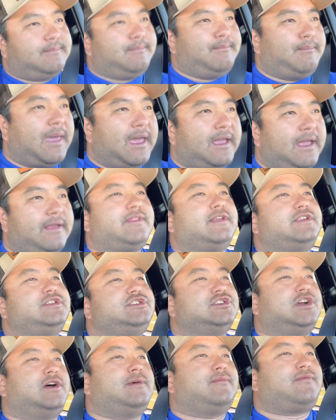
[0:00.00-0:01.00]
make the
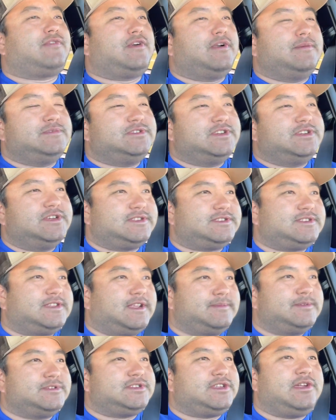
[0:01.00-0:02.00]
jump from just,
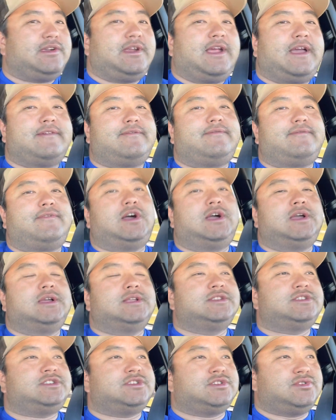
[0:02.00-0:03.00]
I'm just here to have
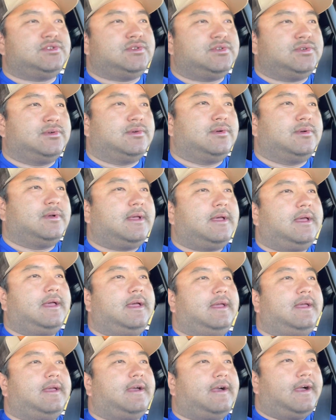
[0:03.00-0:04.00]
fun, to
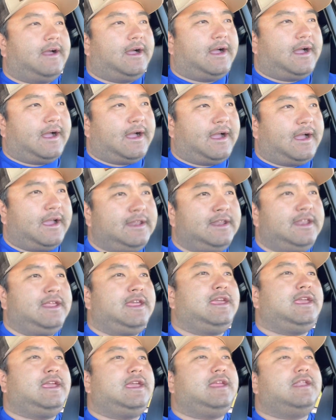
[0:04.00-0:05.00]
I
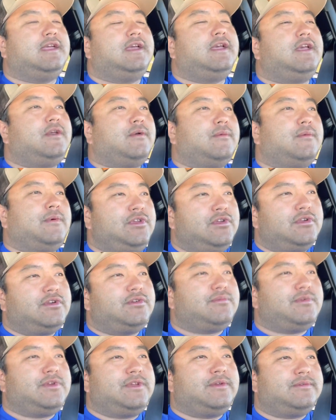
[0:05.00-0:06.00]
need, when
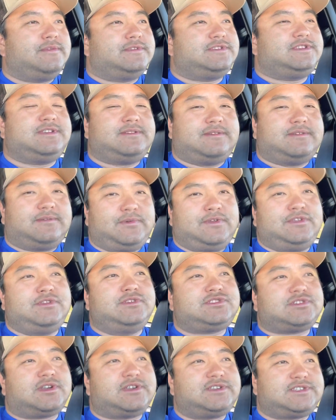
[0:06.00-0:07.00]
you
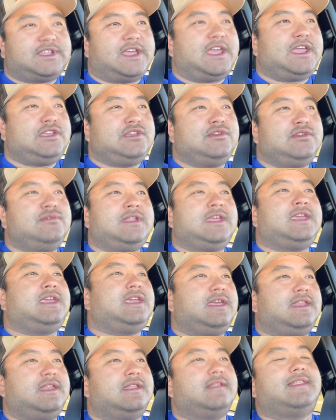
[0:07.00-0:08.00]
start saying you
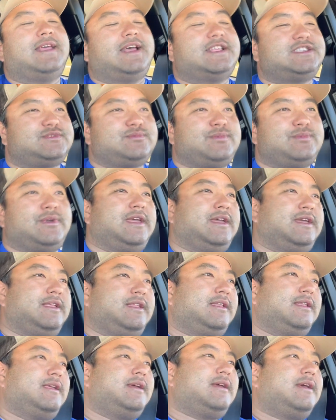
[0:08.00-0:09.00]
need, that's when
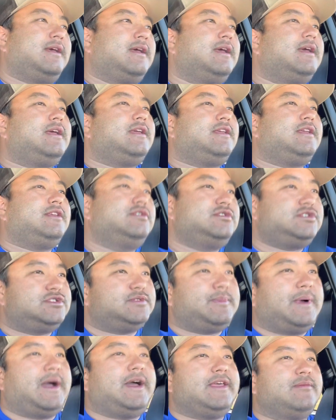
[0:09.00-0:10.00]
you
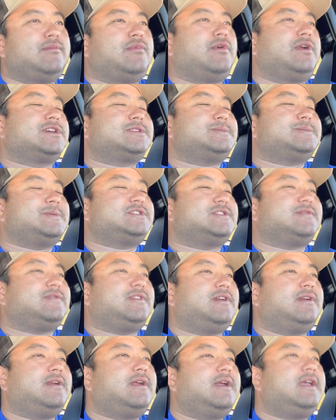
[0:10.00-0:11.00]
should buy the more expensive
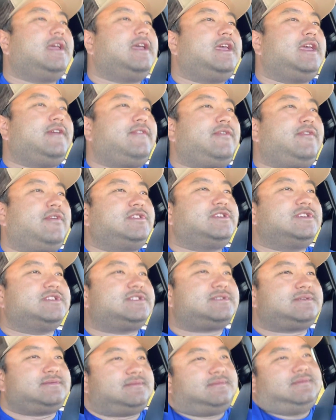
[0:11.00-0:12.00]
gear. If you're
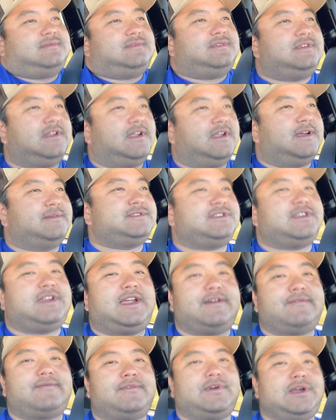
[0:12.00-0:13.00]
just, you know, I'm just here to
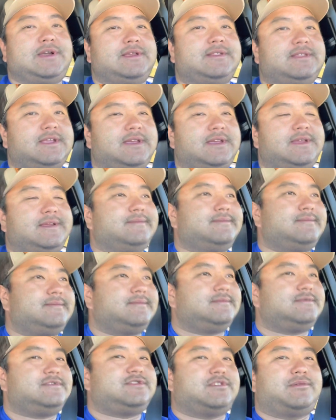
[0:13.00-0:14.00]
have fun, then
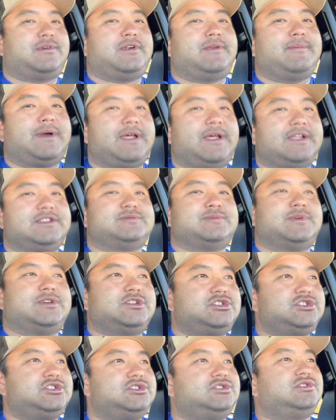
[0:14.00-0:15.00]
don't worry about it too much.
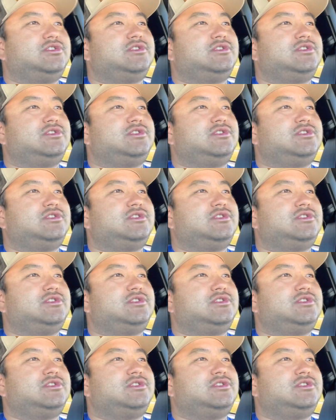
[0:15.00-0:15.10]
You're